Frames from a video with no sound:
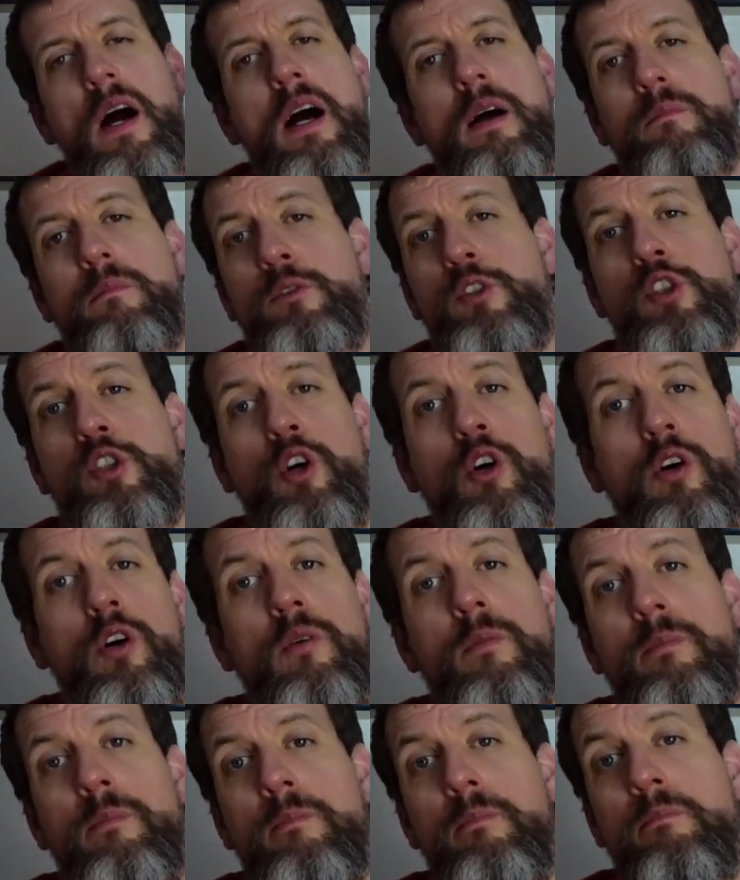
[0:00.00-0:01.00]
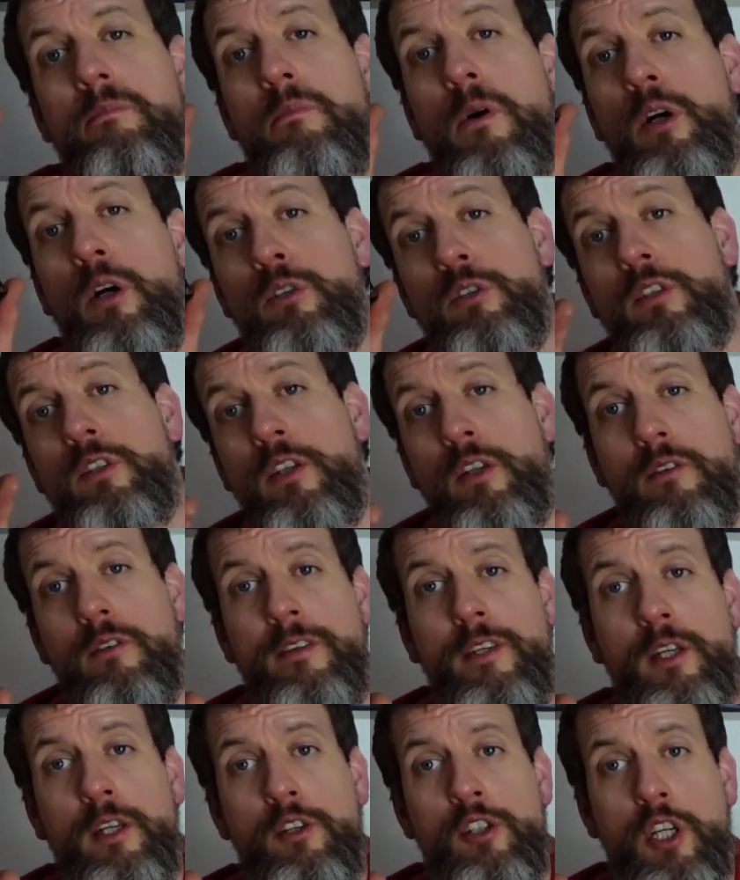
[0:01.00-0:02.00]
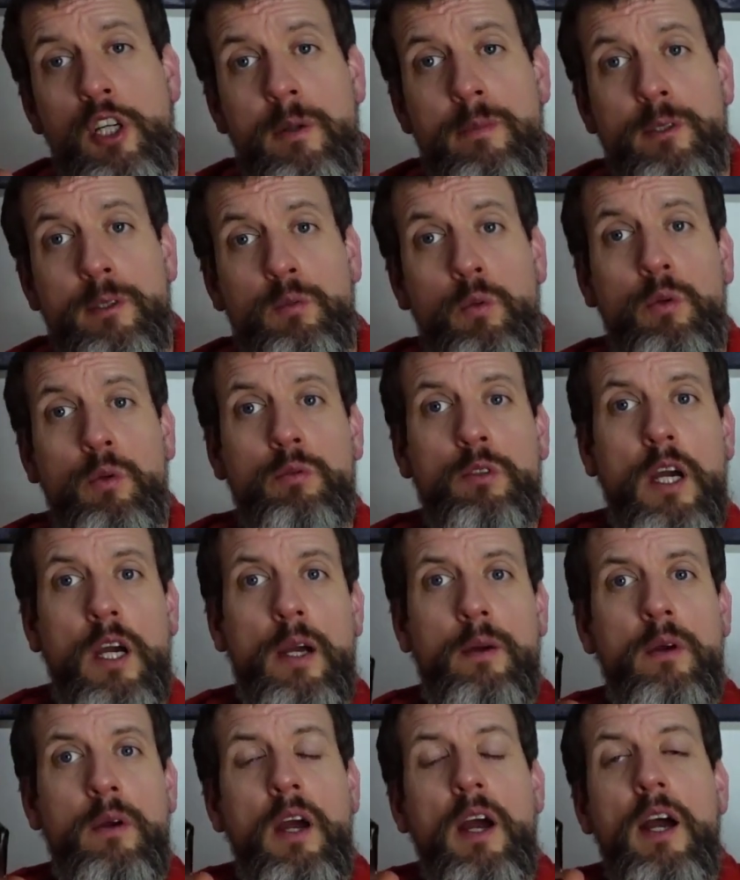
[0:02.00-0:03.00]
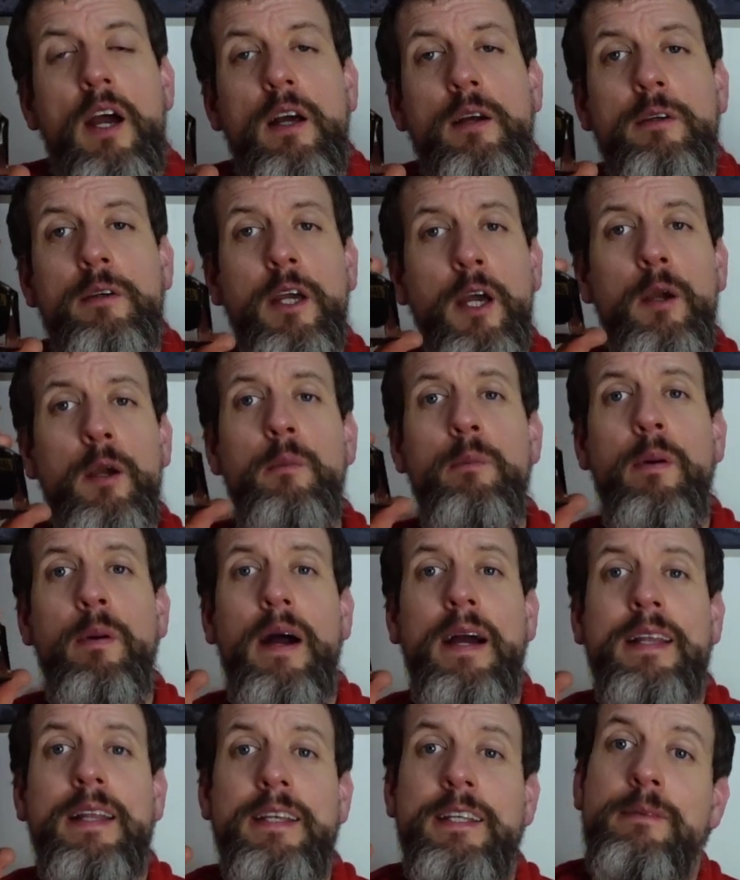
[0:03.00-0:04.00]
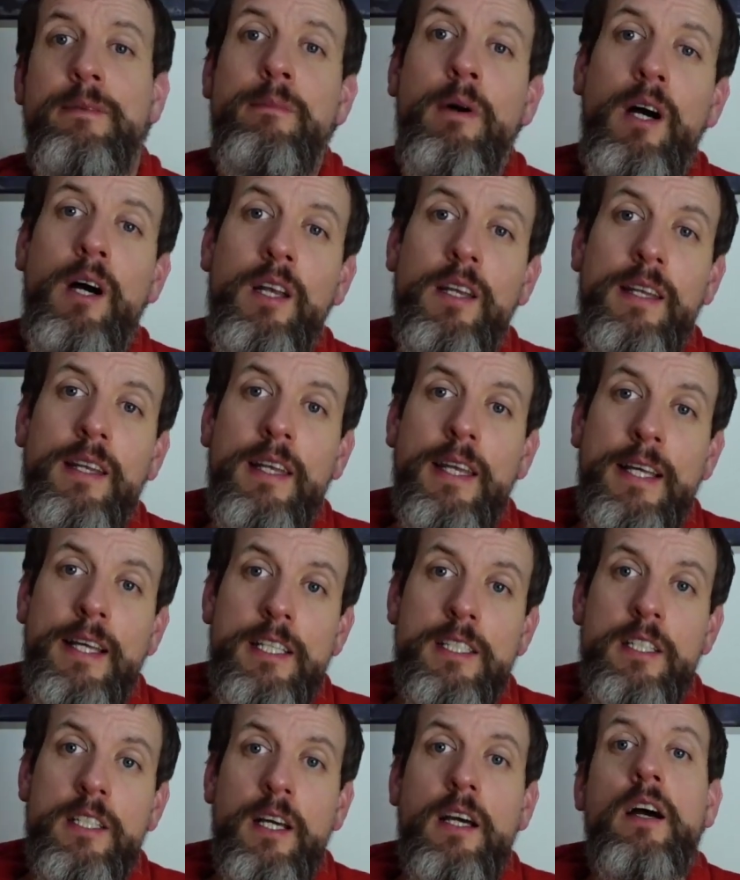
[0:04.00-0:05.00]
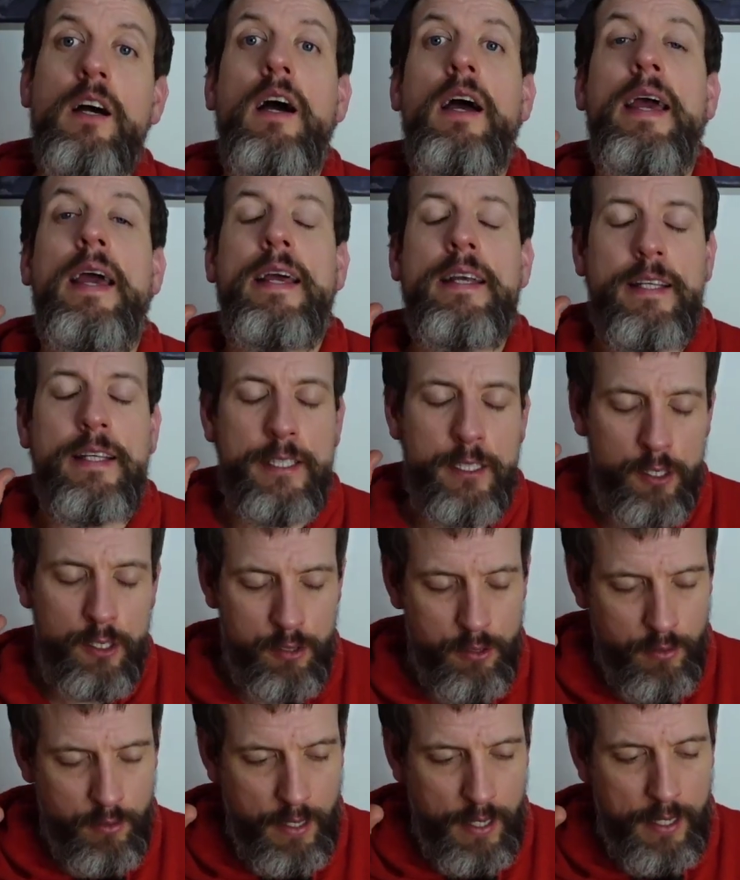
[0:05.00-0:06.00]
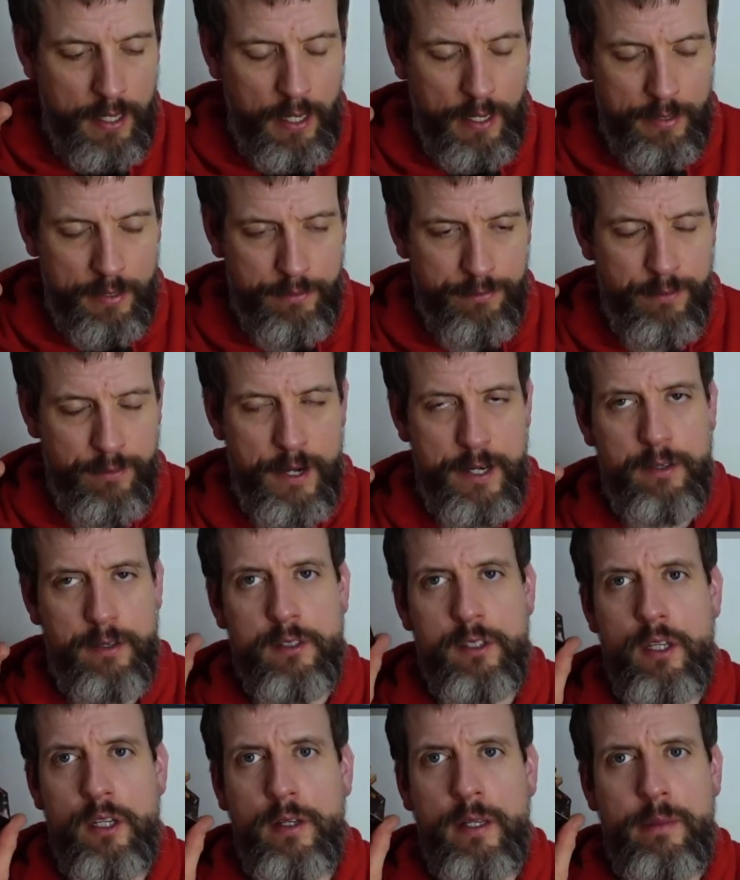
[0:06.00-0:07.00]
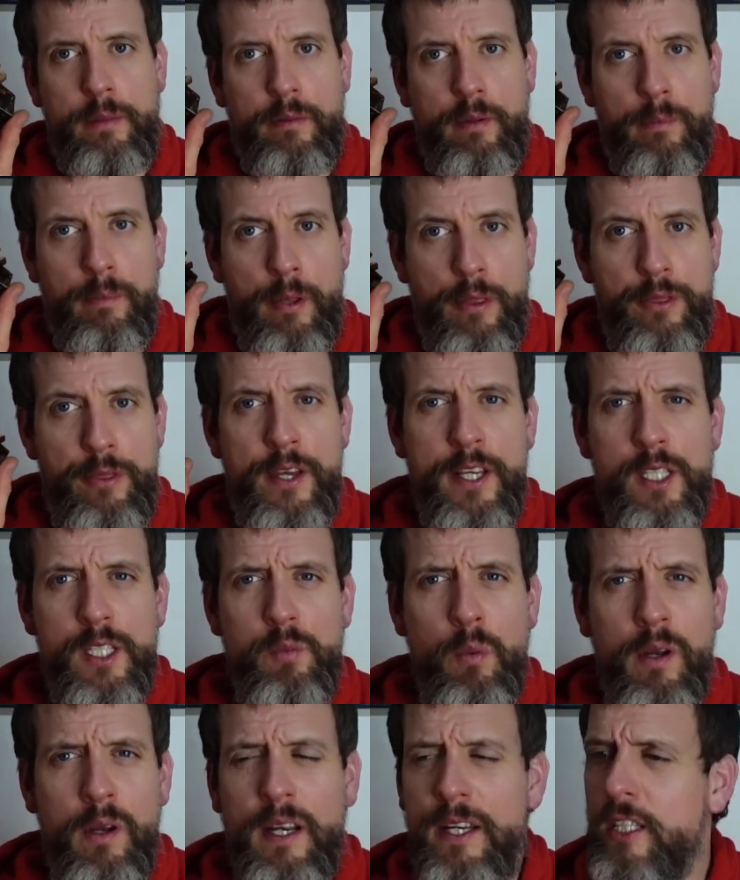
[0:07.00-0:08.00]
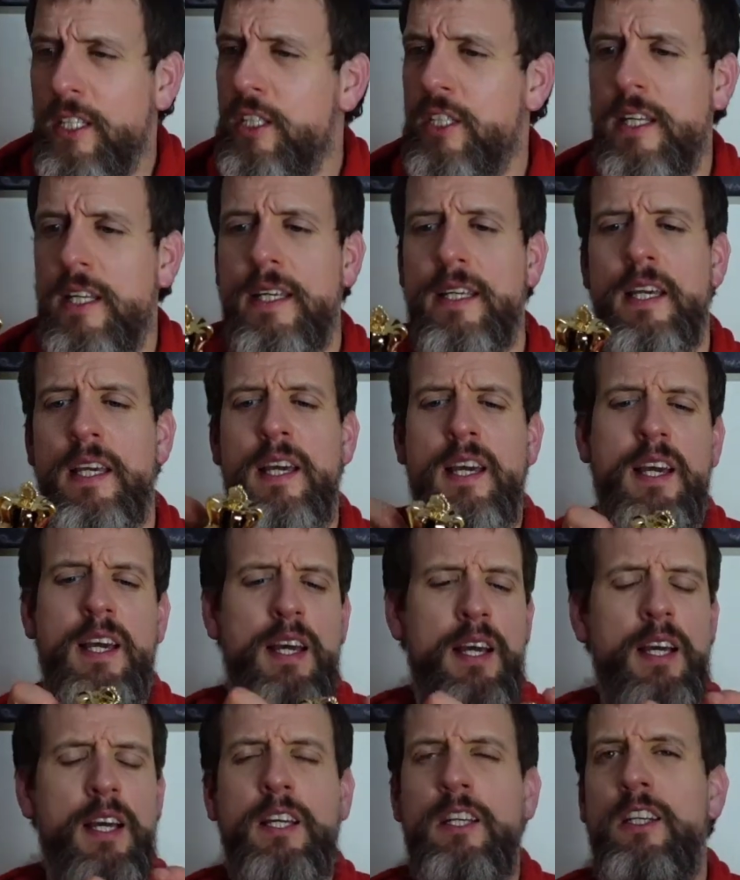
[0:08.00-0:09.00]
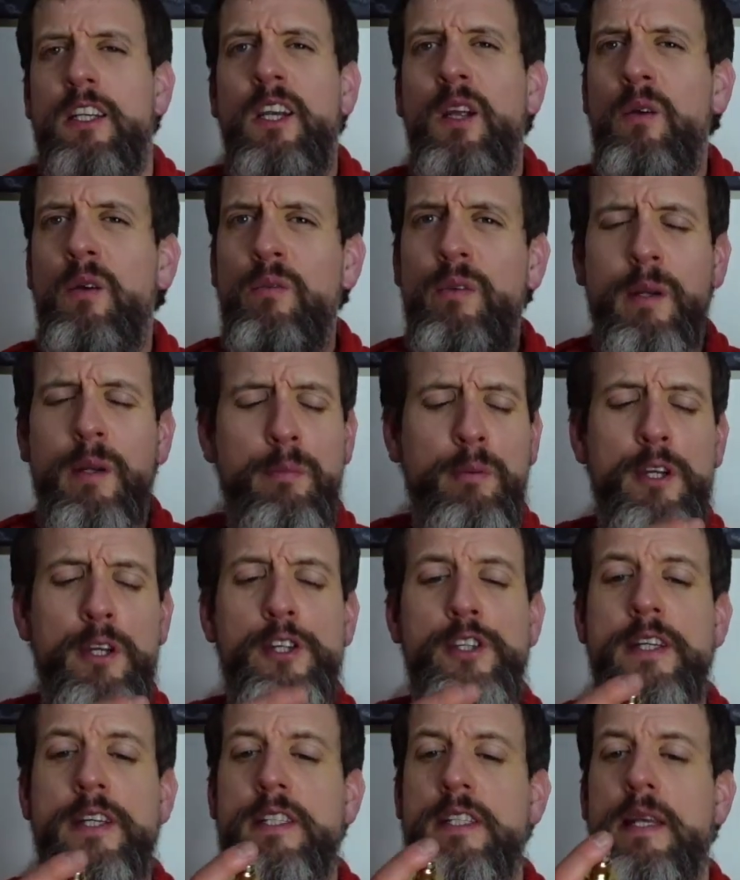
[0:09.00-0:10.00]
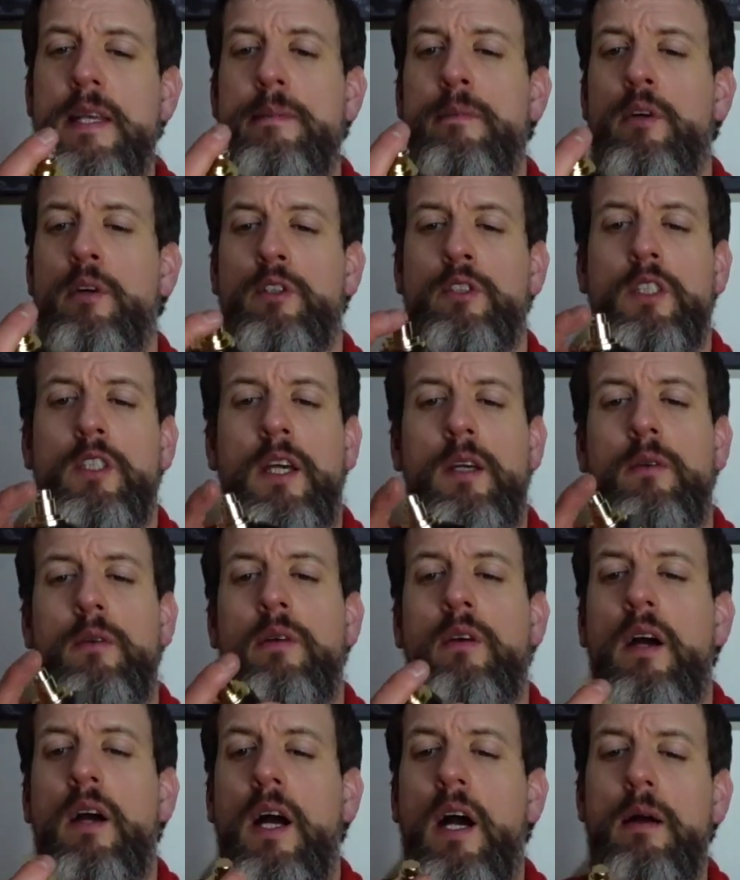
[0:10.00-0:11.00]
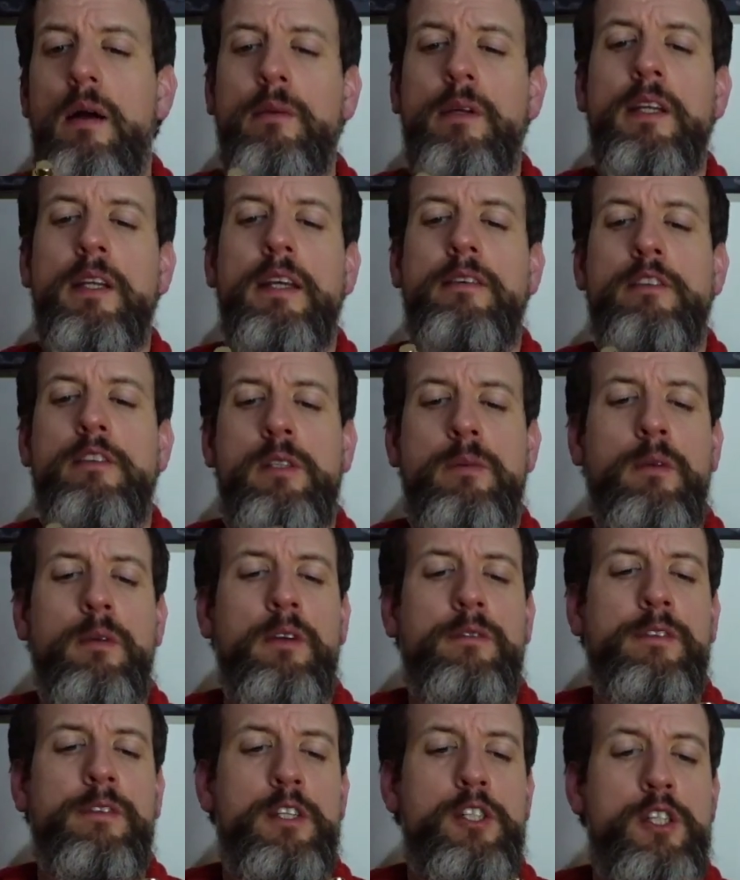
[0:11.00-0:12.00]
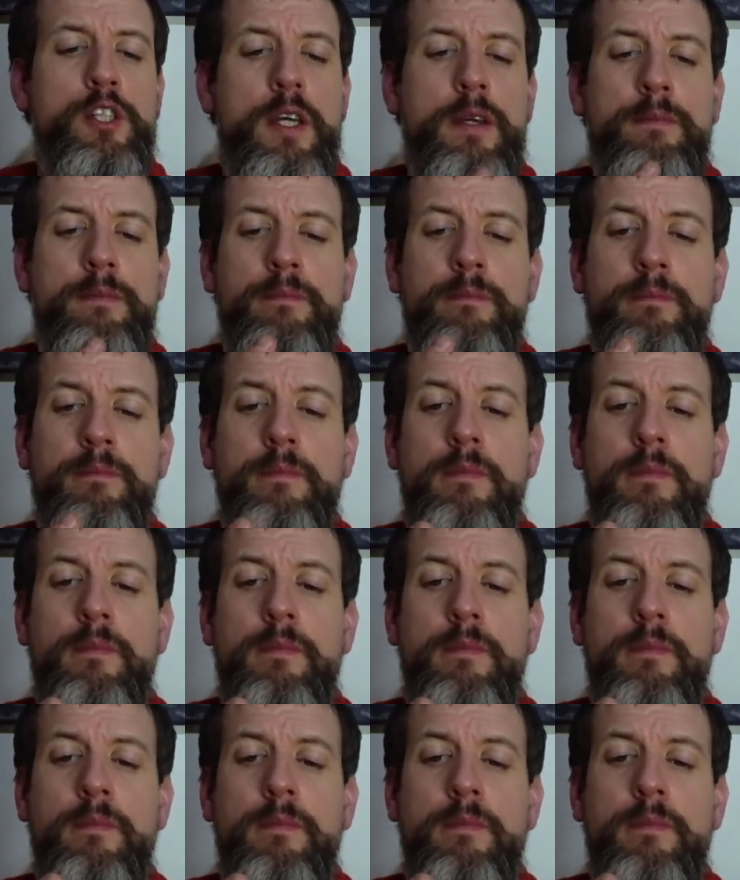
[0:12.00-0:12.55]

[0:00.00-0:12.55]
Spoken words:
I'm sure most of the other YouTubers will go, give him buying the Marlon Elixir. It is good. I like the fragrance, don't get me wrong. But this one, I just think no one really appreciates it anymore. So I'm going to give it some love this year.